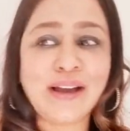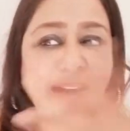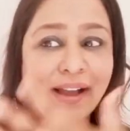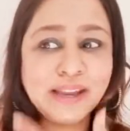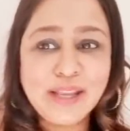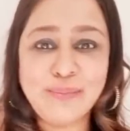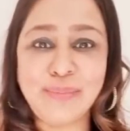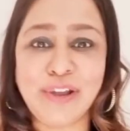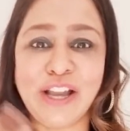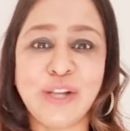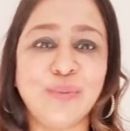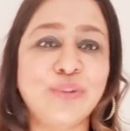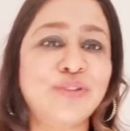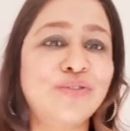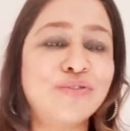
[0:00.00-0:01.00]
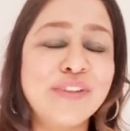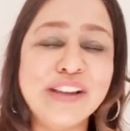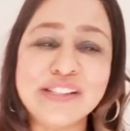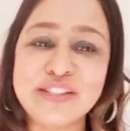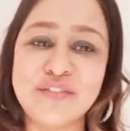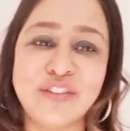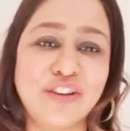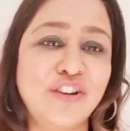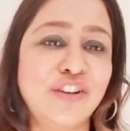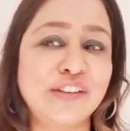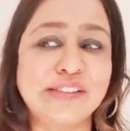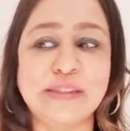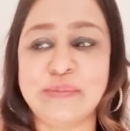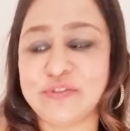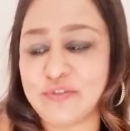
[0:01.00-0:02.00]
I applied with the rest of the
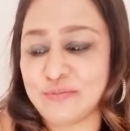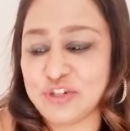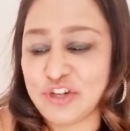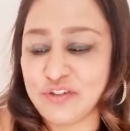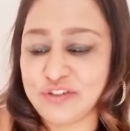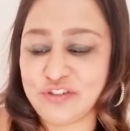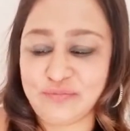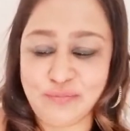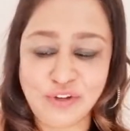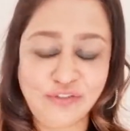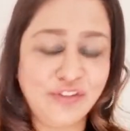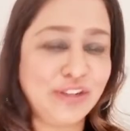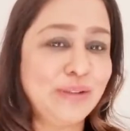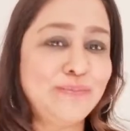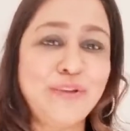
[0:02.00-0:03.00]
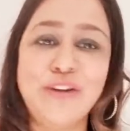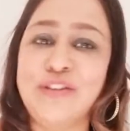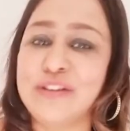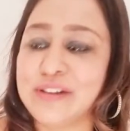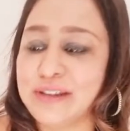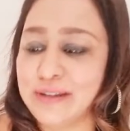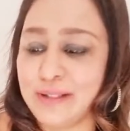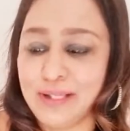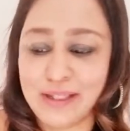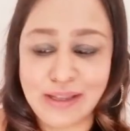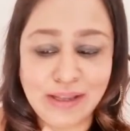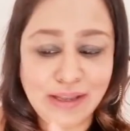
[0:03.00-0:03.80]
concepts from Joseph Murphy, Napoleon Hill,